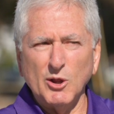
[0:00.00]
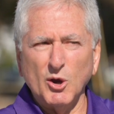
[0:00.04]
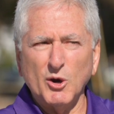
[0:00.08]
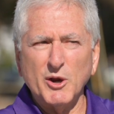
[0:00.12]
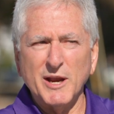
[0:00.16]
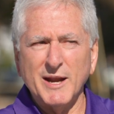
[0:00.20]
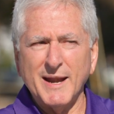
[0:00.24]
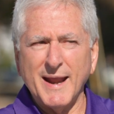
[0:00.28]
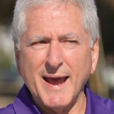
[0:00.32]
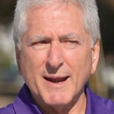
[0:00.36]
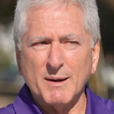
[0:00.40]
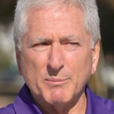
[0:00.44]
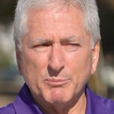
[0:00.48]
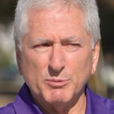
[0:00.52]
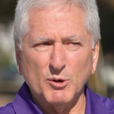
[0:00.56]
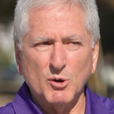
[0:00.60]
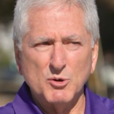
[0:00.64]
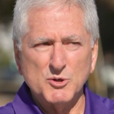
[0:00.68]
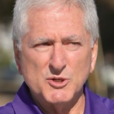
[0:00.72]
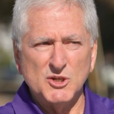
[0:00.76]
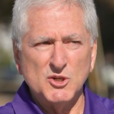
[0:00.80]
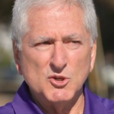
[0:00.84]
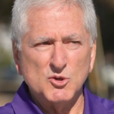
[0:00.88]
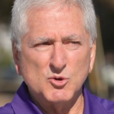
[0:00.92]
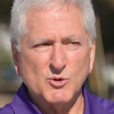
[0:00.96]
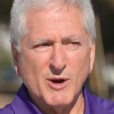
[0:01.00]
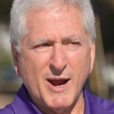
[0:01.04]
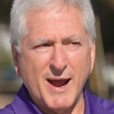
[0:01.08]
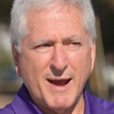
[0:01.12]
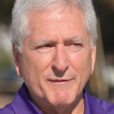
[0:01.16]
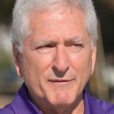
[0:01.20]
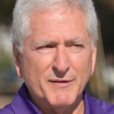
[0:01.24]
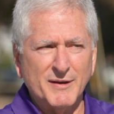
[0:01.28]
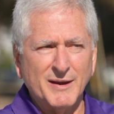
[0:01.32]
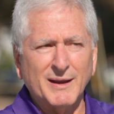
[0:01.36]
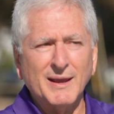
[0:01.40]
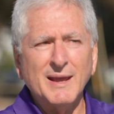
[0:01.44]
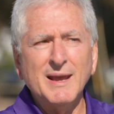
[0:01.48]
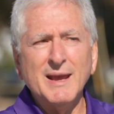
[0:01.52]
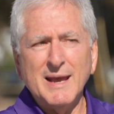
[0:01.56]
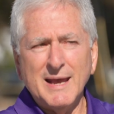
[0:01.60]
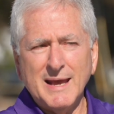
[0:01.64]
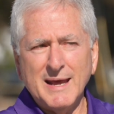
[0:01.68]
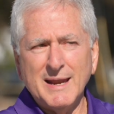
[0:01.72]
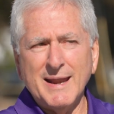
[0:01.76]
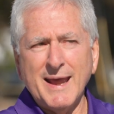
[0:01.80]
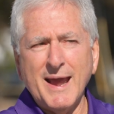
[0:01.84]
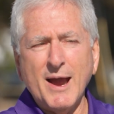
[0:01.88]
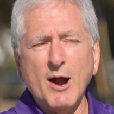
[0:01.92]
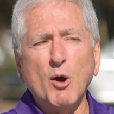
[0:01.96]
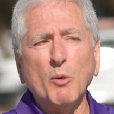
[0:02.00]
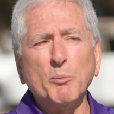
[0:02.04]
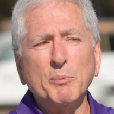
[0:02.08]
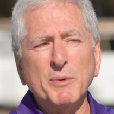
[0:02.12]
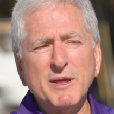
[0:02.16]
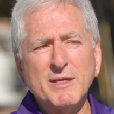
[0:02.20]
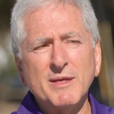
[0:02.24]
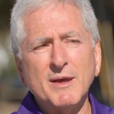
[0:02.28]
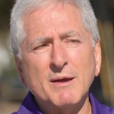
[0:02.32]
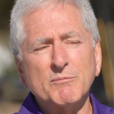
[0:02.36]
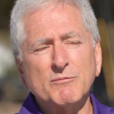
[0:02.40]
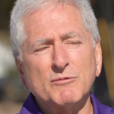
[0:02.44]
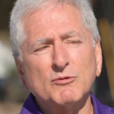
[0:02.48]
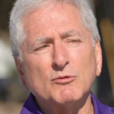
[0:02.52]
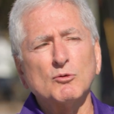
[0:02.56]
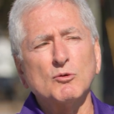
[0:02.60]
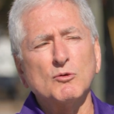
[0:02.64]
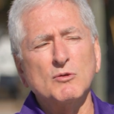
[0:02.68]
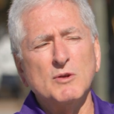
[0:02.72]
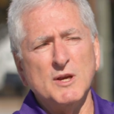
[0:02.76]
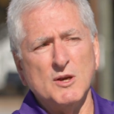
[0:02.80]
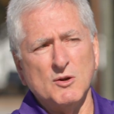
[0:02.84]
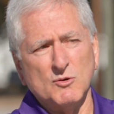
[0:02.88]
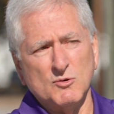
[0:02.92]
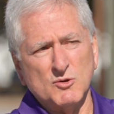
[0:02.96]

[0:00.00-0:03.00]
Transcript: looking at approaching traffic and helping them through the